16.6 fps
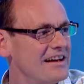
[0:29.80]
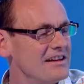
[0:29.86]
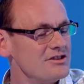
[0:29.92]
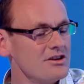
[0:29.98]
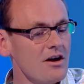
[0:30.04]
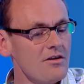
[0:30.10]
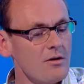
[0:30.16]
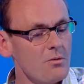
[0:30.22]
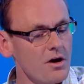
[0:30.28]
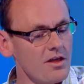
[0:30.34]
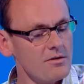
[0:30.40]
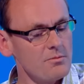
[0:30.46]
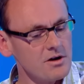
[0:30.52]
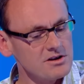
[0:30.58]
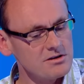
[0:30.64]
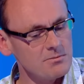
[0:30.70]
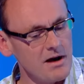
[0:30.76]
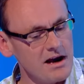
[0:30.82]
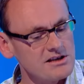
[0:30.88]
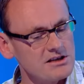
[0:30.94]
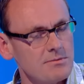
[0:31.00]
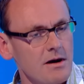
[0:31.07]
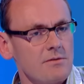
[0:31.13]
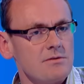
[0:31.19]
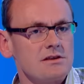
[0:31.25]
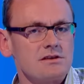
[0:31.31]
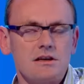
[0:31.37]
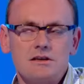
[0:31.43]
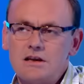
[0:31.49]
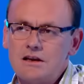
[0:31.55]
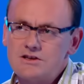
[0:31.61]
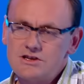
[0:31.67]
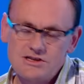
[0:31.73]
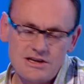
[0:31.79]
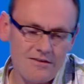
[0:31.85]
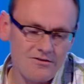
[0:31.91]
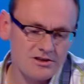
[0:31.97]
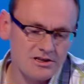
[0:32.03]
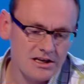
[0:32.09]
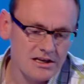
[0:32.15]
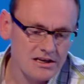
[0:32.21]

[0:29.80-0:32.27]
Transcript: Do you know, what's amazing about him, they said he's had 70